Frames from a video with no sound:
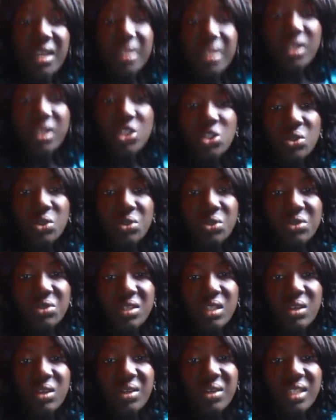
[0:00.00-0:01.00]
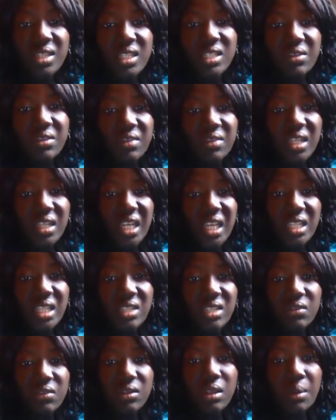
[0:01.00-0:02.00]
that children cognitively
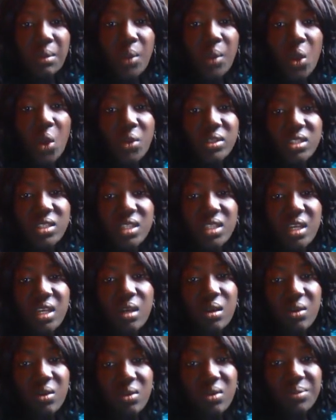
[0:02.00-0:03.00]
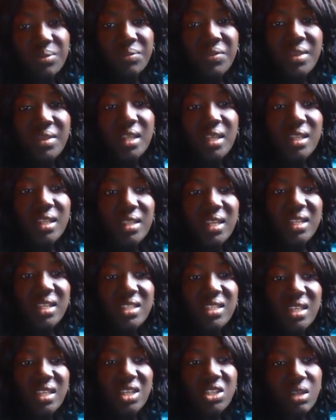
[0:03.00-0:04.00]
develop on their own, that
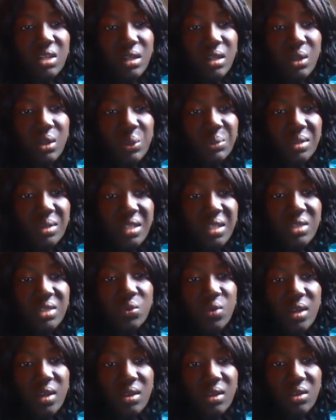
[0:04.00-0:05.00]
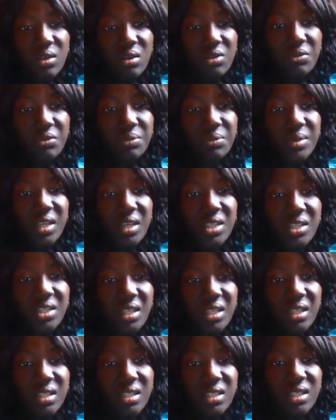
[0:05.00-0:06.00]
is, a child completes one of
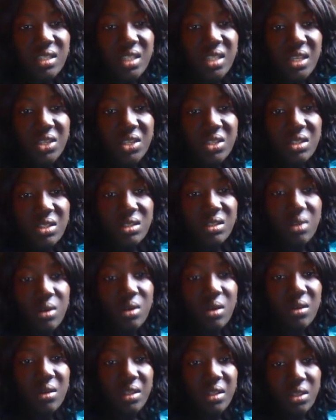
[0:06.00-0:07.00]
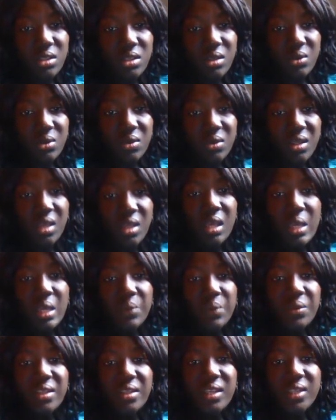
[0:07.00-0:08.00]
Piaget's stages on his own,
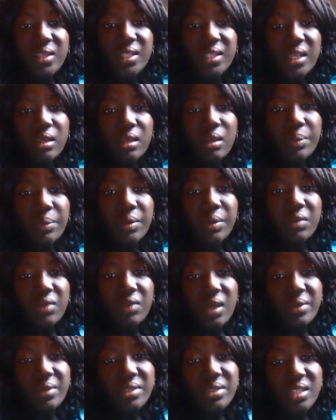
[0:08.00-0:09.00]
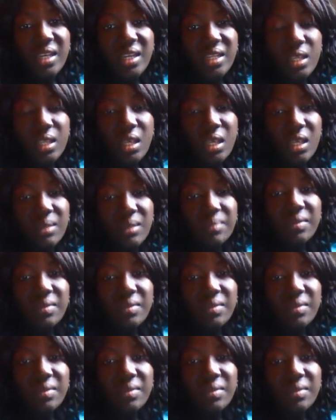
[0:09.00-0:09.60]
without the help of outside aid.